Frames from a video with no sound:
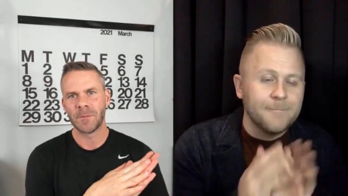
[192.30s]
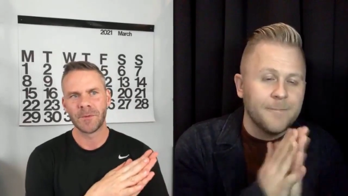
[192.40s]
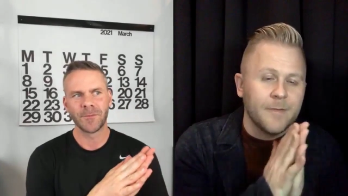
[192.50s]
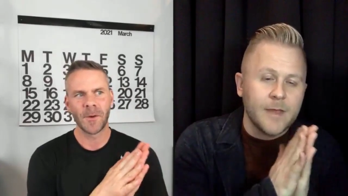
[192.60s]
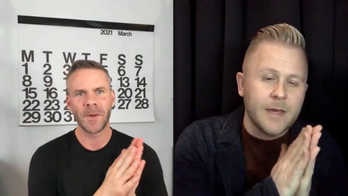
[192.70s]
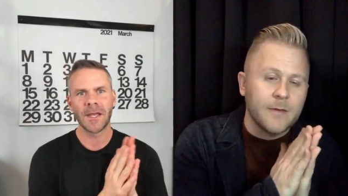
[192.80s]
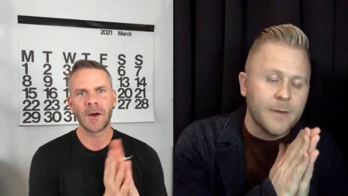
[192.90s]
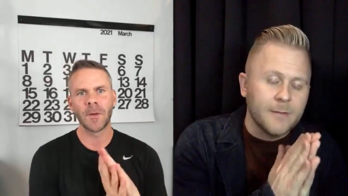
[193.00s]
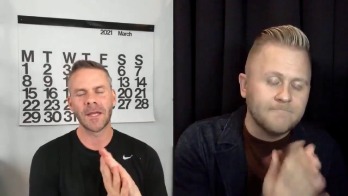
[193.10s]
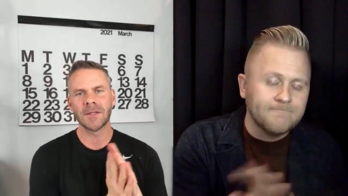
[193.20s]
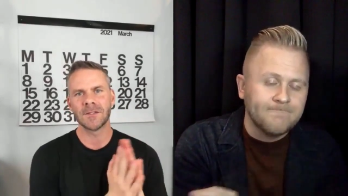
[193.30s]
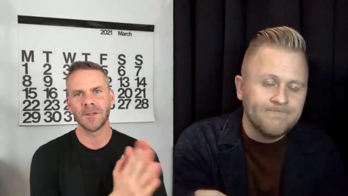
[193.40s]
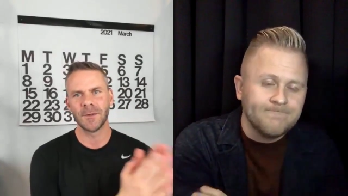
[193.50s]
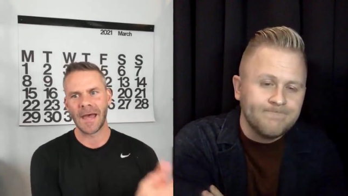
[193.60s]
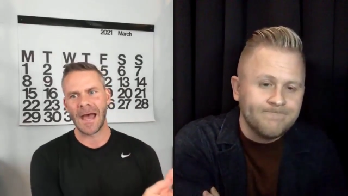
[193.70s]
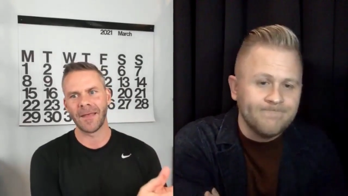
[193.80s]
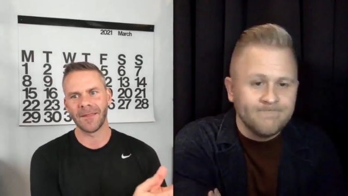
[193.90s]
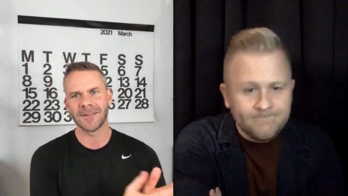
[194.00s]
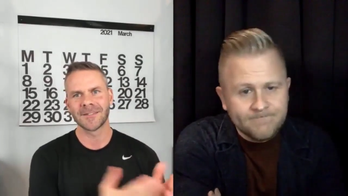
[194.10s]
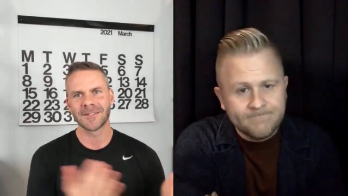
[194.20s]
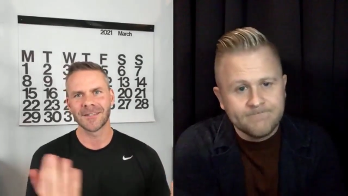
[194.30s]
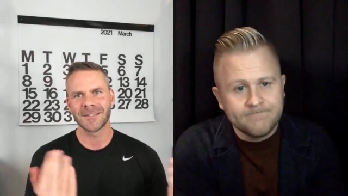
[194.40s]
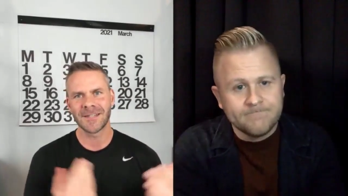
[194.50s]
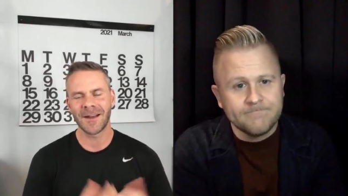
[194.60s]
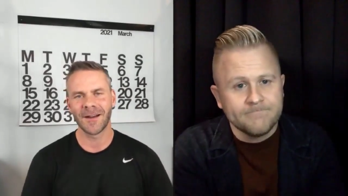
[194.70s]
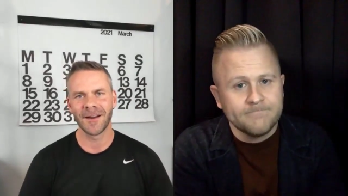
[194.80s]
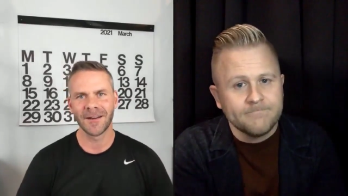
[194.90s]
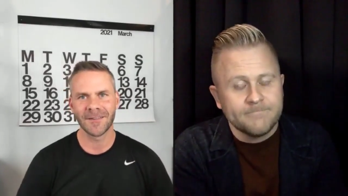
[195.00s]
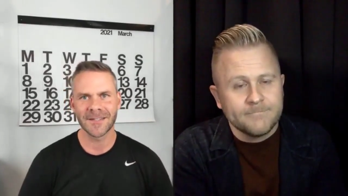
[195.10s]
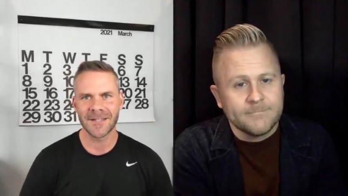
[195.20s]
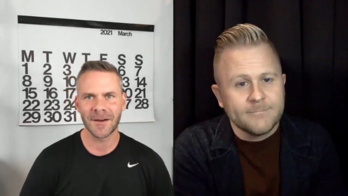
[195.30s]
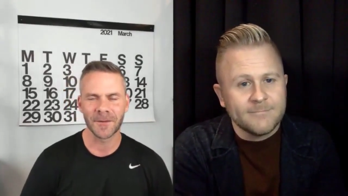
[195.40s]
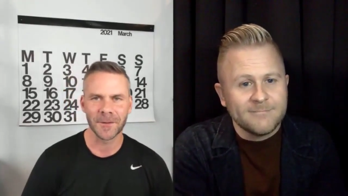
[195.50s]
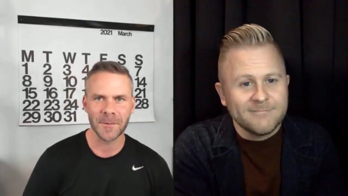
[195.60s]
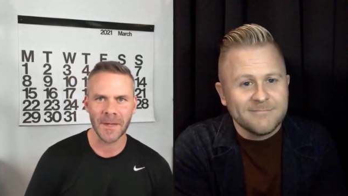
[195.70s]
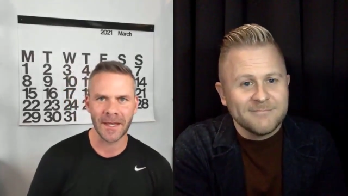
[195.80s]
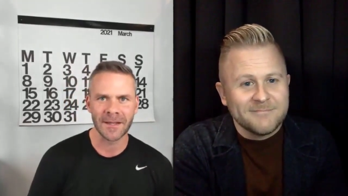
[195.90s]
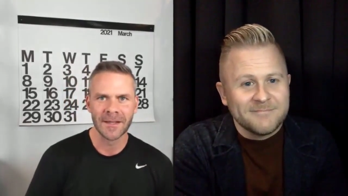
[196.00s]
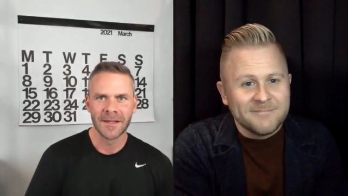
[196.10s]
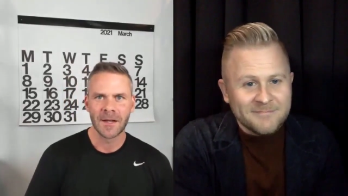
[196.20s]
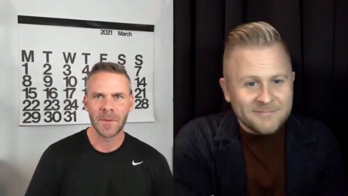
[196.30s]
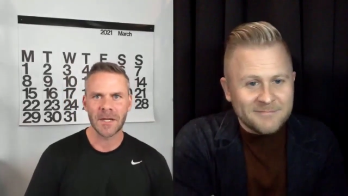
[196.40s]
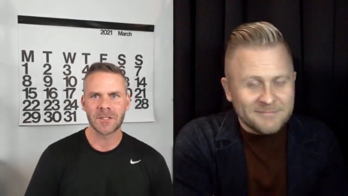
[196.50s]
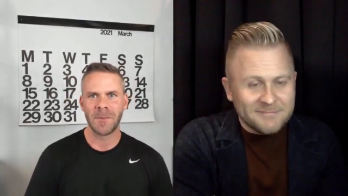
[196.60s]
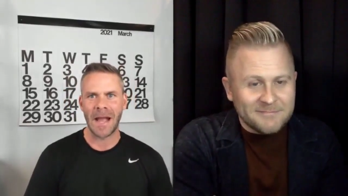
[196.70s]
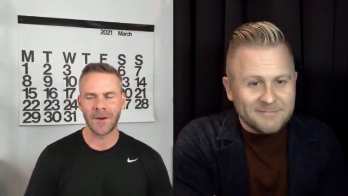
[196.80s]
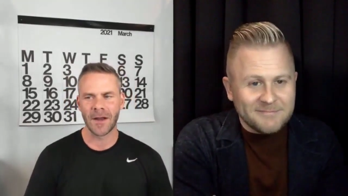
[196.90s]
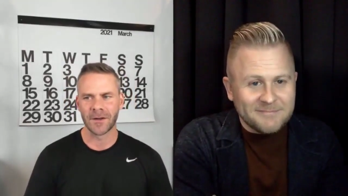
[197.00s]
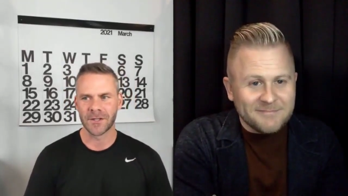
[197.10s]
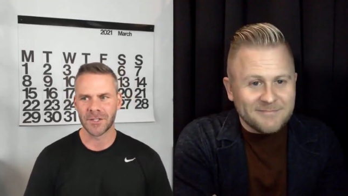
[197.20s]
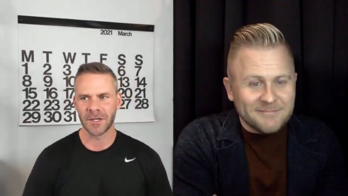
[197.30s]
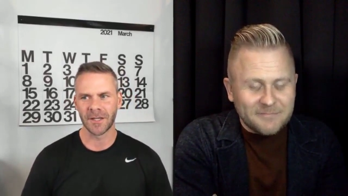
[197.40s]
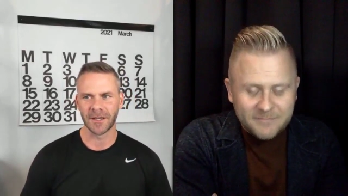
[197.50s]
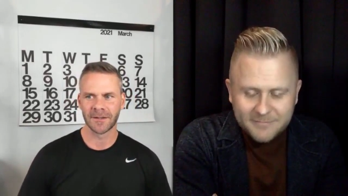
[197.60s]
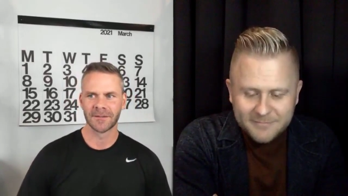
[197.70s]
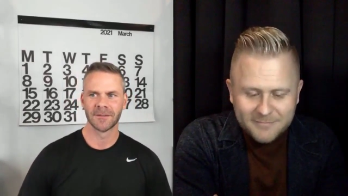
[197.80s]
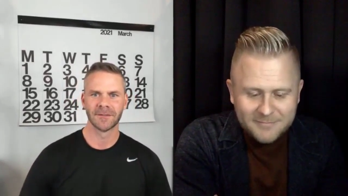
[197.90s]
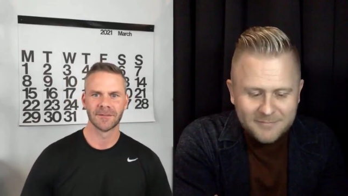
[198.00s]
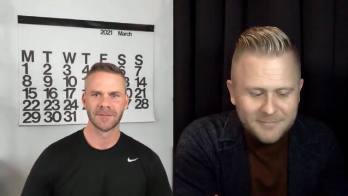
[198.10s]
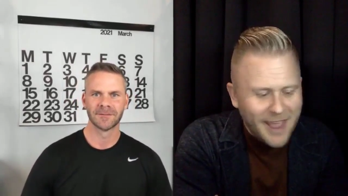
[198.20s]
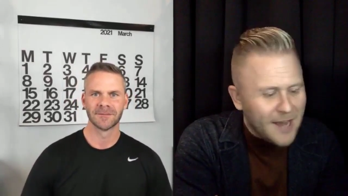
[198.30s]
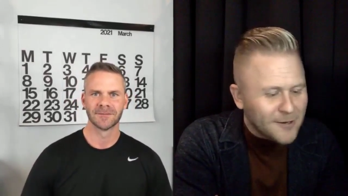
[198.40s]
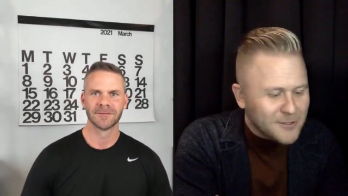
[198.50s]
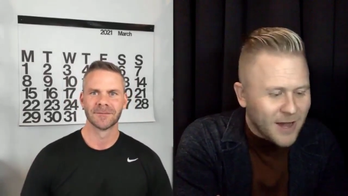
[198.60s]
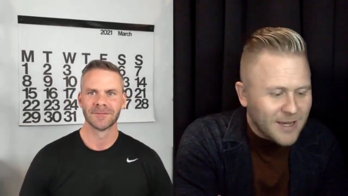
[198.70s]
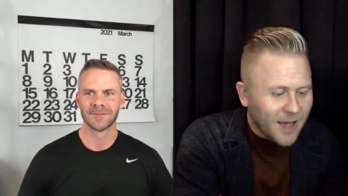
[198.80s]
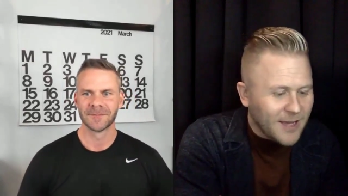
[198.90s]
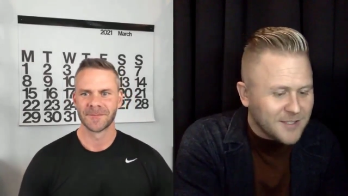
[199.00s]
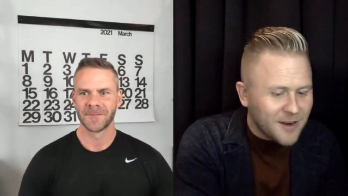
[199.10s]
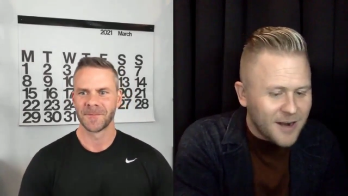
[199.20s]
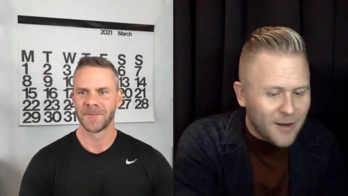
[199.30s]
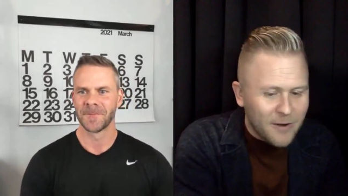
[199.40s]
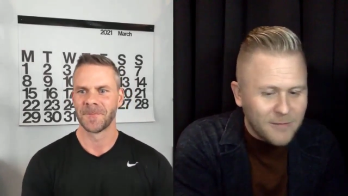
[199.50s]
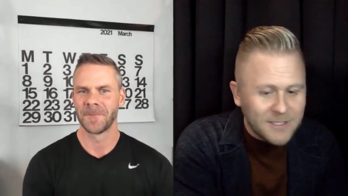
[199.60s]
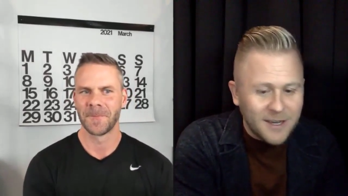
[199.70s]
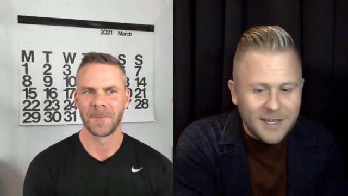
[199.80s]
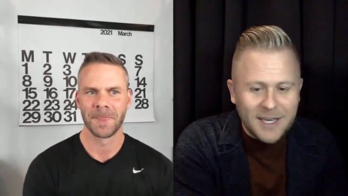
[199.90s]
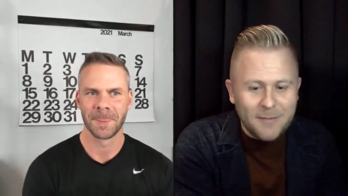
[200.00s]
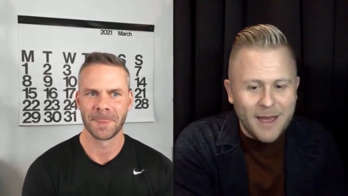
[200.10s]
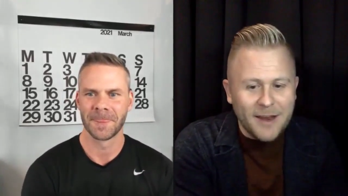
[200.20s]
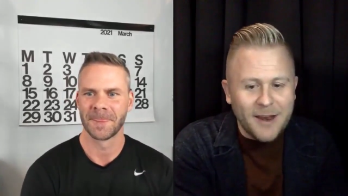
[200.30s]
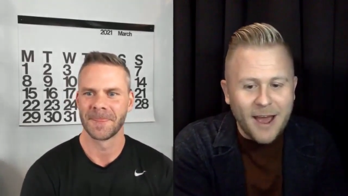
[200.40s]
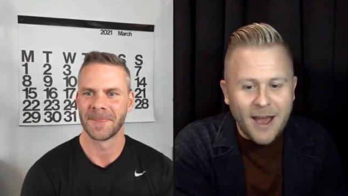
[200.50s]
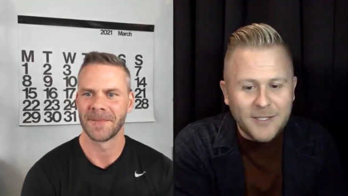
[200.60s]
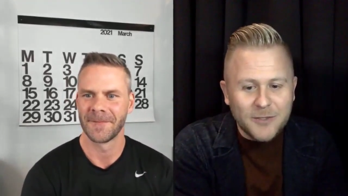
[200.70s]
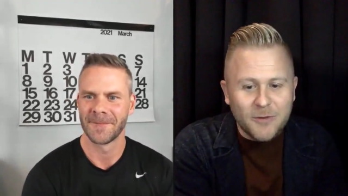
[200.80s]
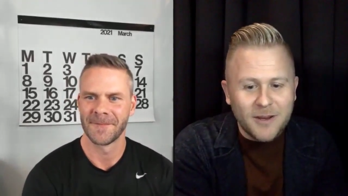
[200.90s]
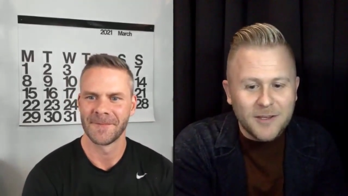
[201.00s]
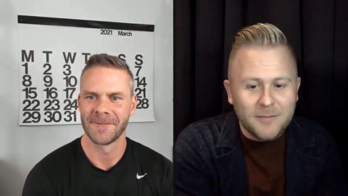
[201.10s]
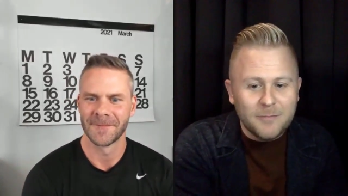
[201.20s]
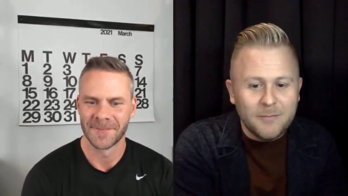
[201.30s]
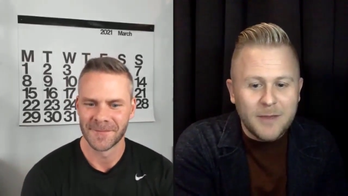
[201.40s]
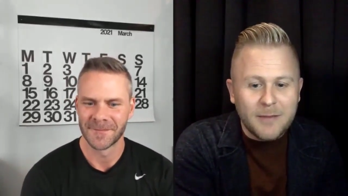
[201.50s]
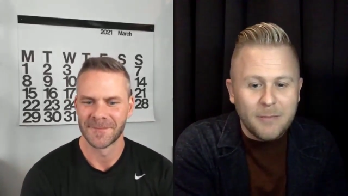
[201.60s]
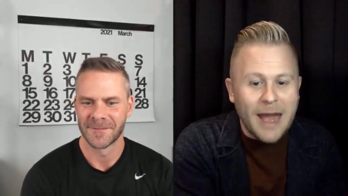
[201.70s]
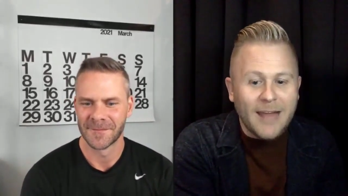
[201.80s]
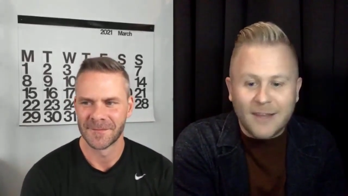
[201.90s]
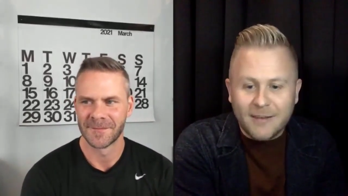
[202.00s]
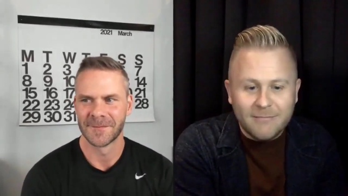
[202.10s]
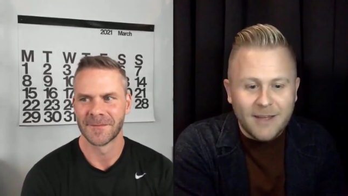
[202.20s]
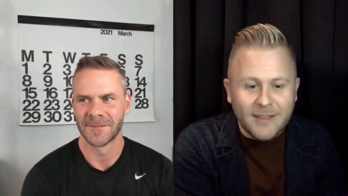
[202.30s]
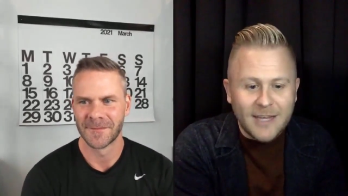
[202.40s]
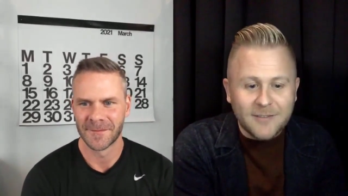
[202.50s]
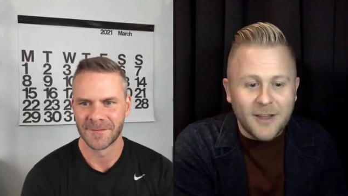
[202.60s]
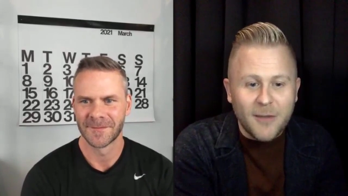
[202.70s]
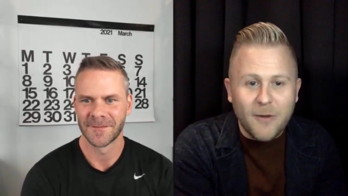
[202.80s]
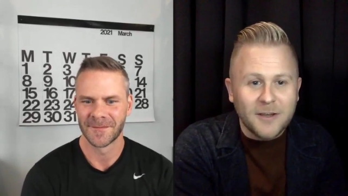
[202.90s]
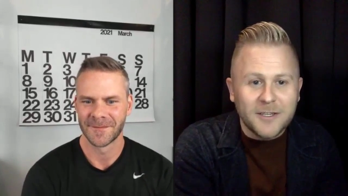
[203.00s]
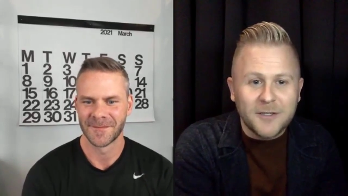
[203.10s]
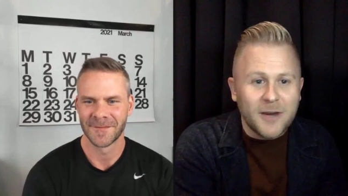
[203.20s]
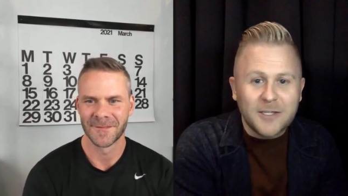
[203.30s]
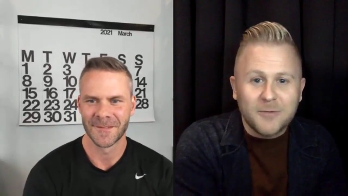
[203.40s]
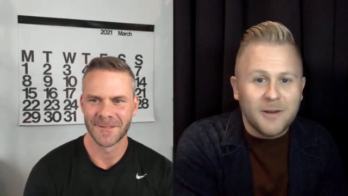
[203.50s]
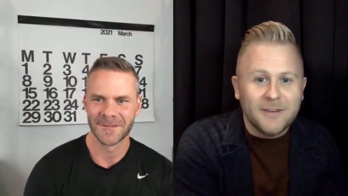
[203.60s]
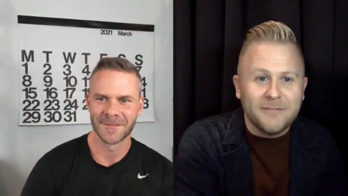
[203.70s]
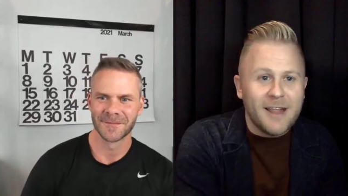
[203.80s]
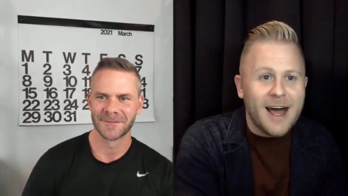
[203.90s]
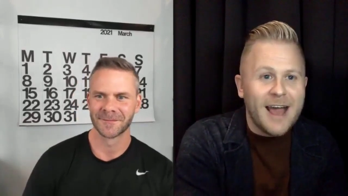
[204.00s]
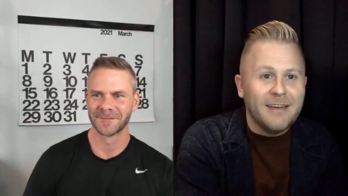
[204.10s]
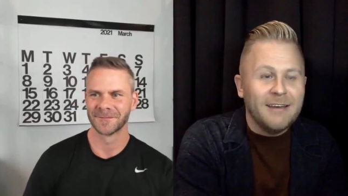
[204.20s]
Speaker 1: before we go into that, let's let's hear let's hear a little bit about your background, your journey.
Speaker 2: Yeah, dude. So I, I started out when I was a young kid, man, and I, I just wanted to be a pilot. Like that's all I wanted to do. I just wanted to fly.